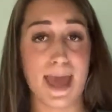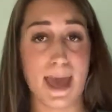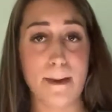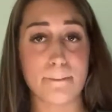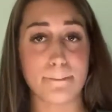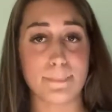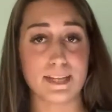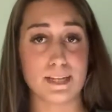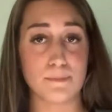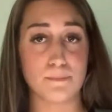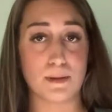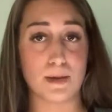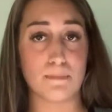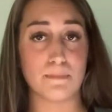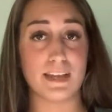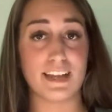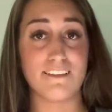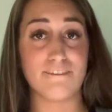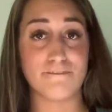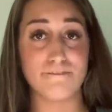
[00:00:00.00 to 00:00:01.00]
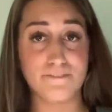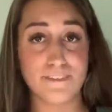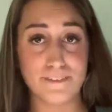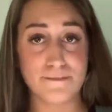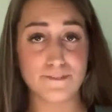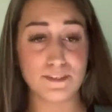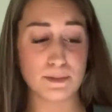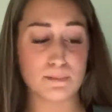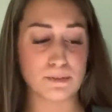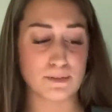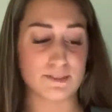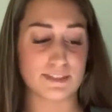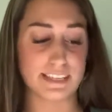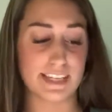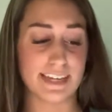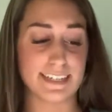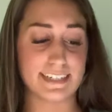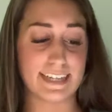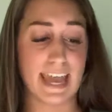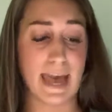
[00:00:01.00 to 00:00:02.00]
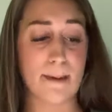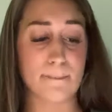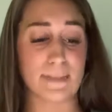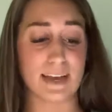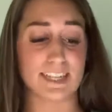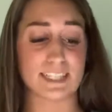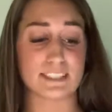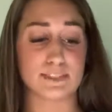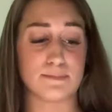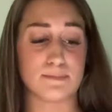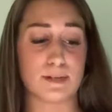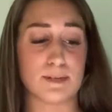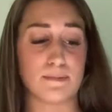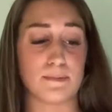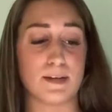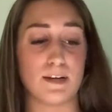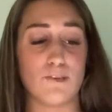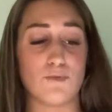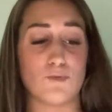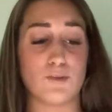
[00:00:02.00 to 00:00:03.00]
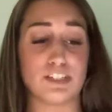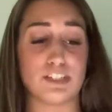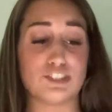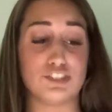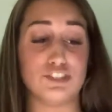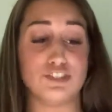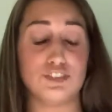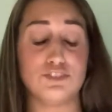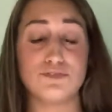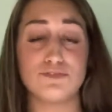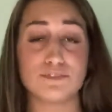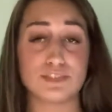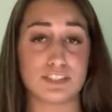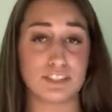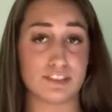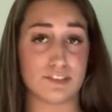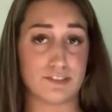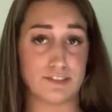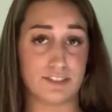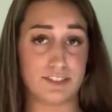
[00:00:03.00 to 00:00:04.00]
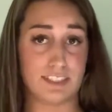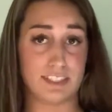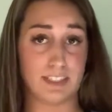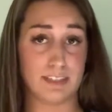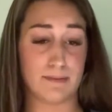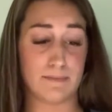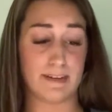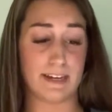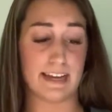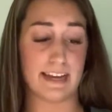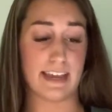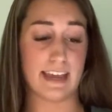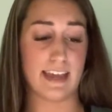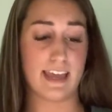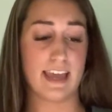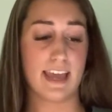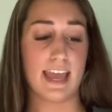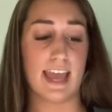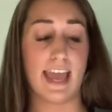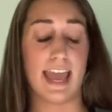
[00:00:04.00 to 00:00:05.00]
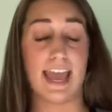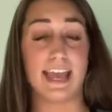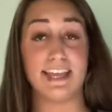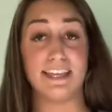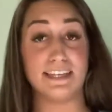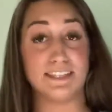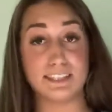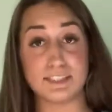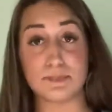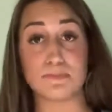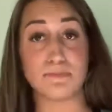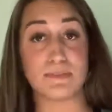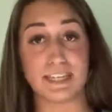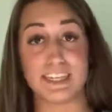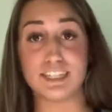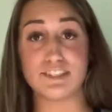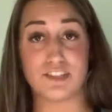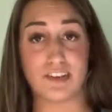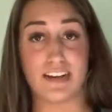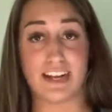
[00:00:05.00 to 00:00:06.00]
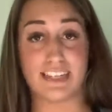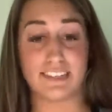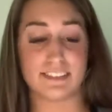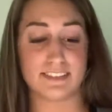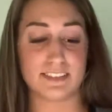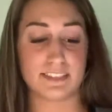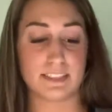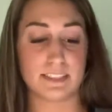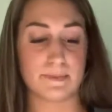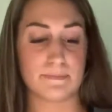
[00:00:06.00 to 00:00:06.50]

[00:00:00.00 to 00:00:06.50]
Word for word: at minimum and 50% at maximum of ones used in her syllabi is plagiarized.